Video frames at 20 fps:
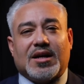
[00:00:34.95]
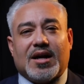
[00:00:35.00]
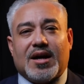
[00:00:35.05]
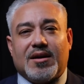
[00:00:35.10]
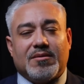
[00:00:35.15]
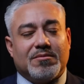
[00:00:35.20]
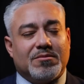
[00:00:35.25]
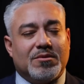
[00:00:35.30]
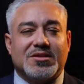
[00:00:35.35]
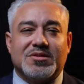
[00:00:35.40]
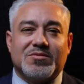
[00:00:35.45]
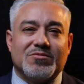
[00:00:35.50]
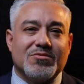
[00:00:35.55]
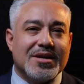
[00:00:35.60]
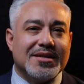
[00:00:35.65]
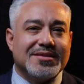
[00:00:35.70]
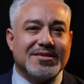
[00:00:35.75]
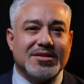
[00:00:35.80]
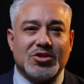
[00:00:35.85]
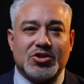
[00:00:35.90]
I wasn't
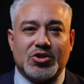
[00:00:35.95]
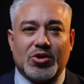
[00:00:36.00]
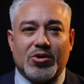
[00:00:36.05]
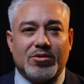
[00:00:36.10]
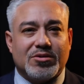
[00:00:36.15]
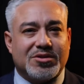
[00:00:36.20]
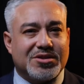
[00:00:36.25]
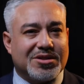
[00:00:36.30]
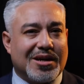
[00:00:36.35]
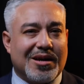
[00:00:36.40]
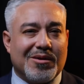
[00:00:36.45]
raised in church.